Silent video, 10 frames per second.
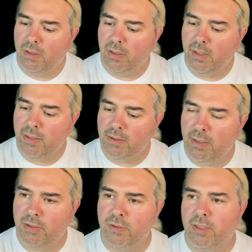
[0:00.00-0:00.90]
It has an
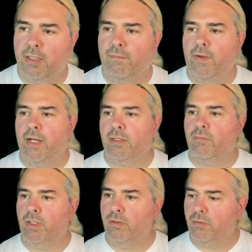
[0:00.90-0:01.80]
interesting effect
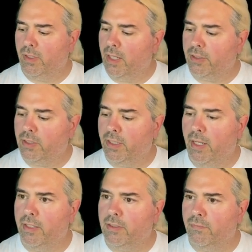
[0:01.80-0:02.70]
when you catch the
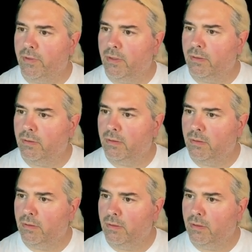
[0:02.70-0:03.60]
edge of, a,
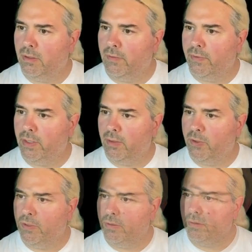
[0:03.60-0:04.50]
of an element.